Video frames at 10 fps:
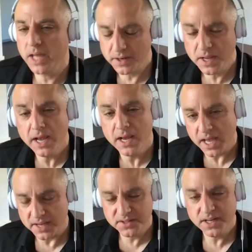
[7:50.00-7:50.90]
and
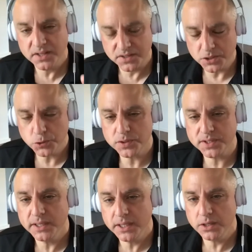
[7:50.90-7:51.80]
it's
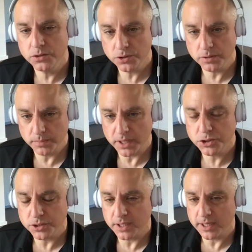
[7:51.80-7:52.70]
interesting that you should
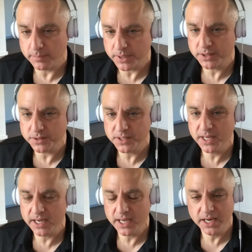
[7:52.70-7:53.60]
mention that, because
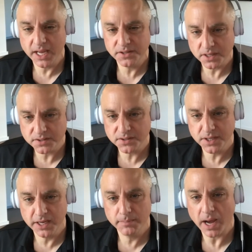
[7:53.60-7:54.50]
yeah, it does
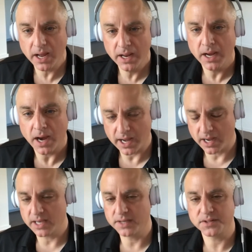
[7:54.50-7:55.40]
seem,
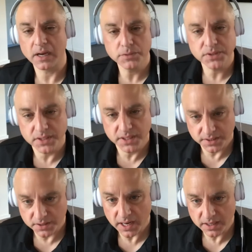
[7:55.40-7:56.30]
I guess I would see
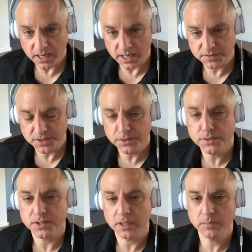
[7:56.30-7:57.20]
this, I've seen the
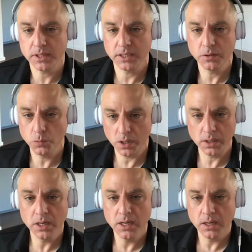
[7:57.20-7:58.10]
same thing
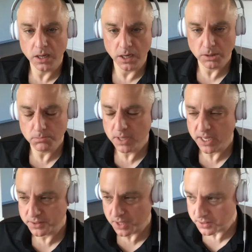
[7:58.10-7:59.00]
where
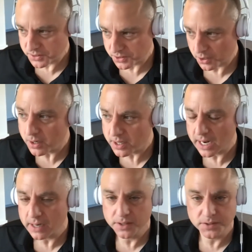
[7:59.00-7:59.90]
it started
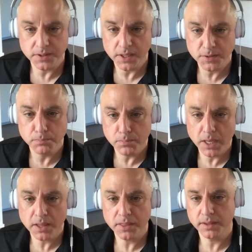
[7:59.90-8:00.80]
out, it's
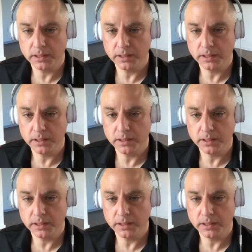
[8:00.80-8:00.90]
myth,